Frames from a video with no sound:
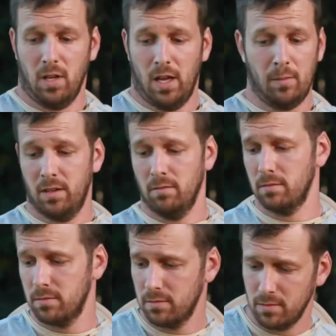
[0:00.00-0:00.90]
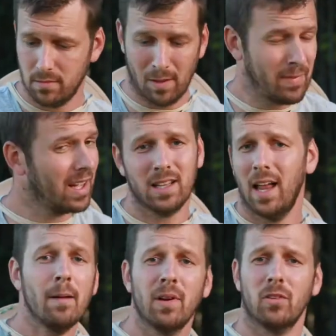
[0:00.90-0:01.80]
I mean, they make
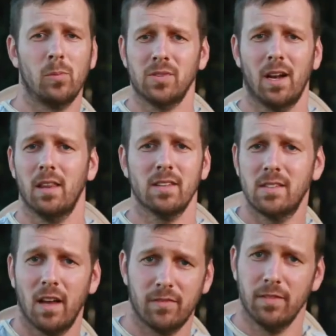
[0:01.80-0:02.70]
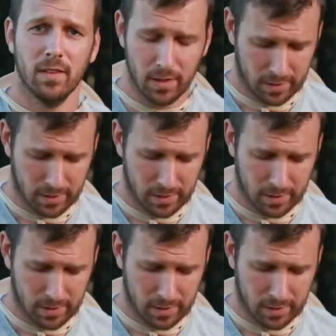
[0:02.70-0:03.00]
climbing ropes out of this stuff.